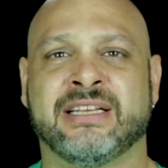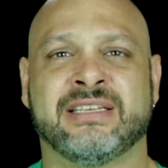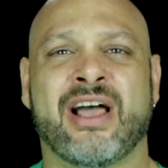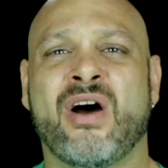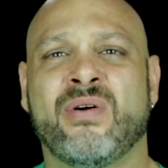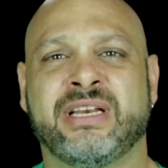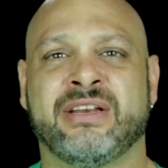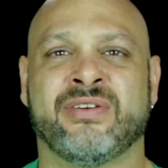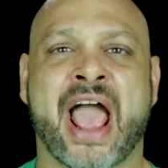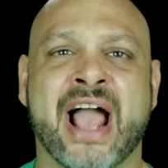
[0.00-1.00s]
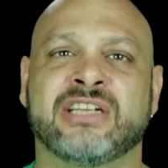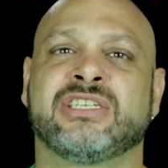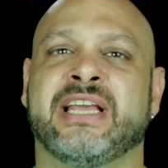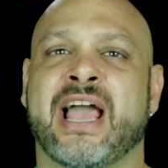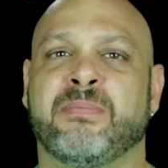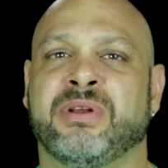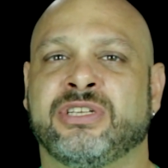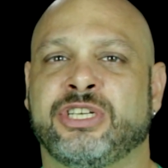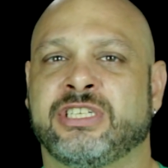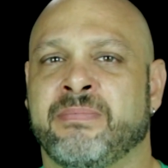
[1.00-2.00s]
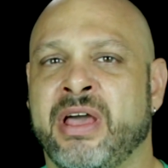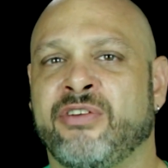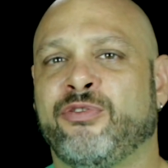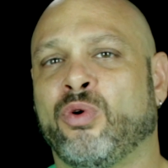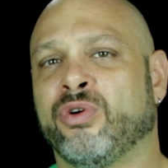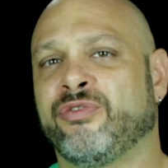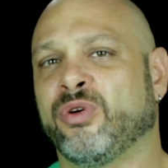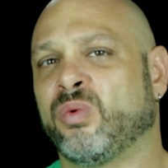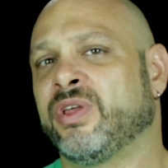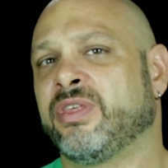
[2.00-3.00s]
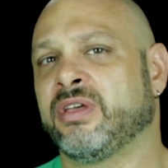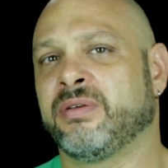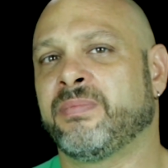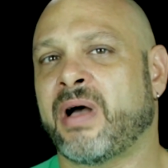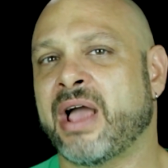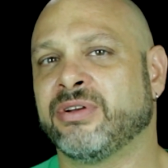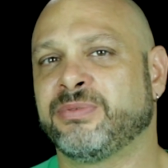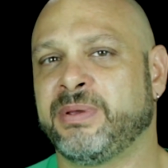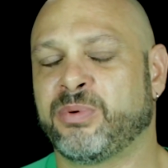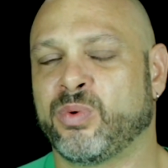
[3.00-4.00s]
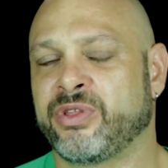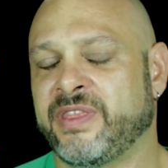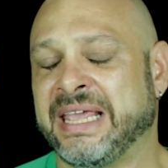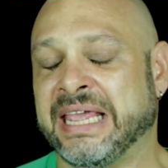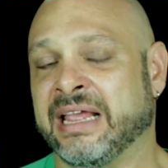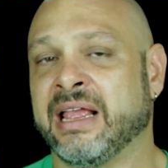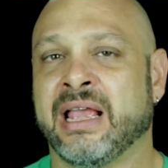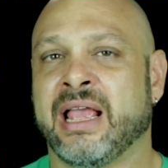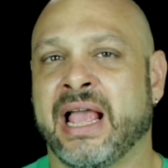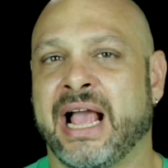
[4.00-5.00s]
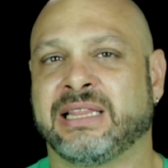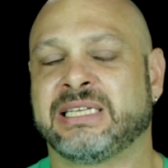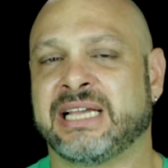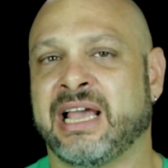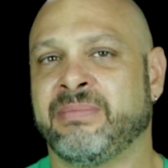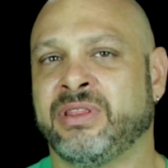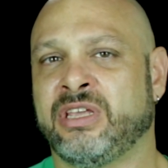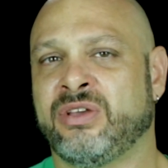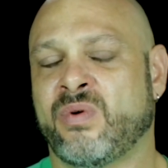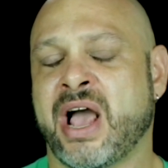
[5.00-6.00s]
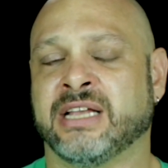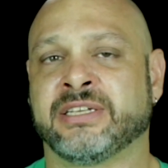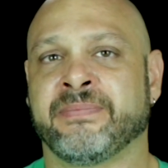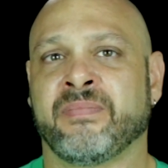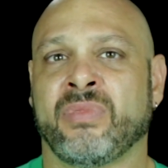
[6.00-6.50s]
And, oh, it didn't actually happen. It's just a metaphor for what the Irish people were thinking at the time in the U.S.